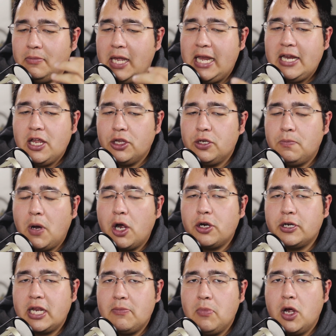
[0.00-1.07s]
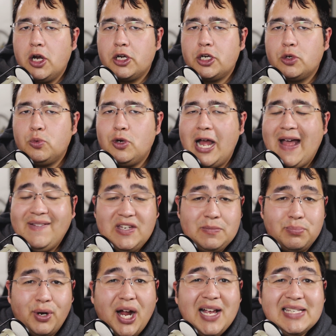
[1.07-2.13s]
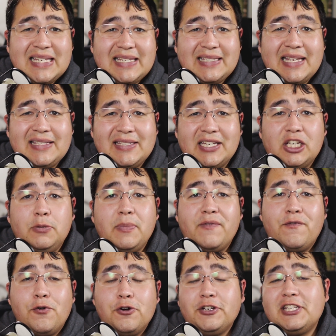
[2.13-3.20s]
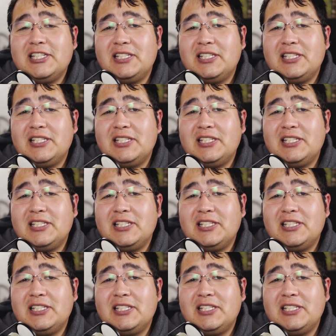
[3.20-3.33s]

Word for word: any other modern day monitor will have to process that signal before it's